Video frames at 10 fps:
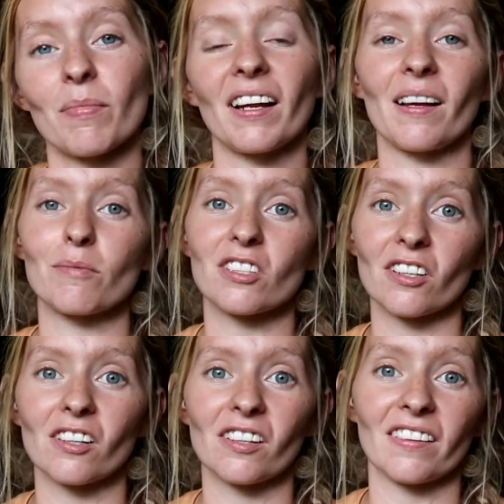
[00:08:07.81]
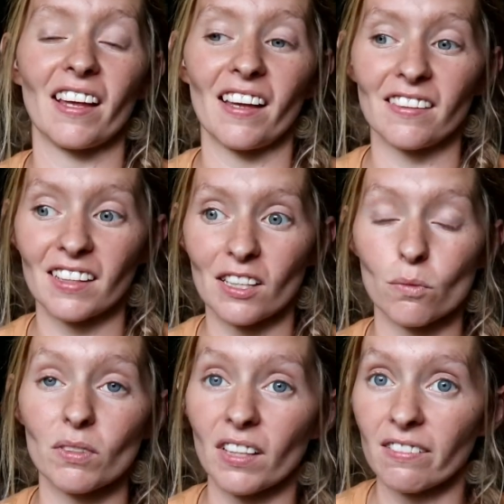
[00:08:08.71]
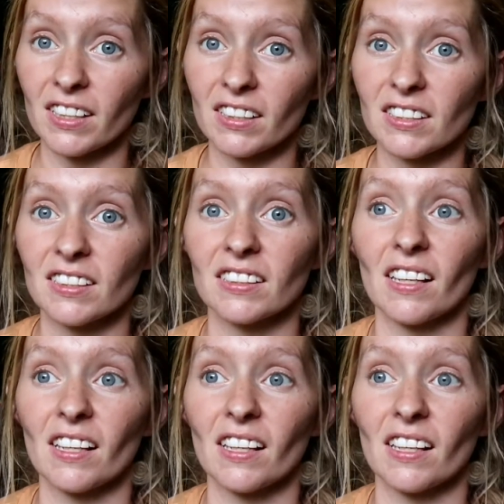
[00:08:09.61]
but I'm sure that the kids will love it.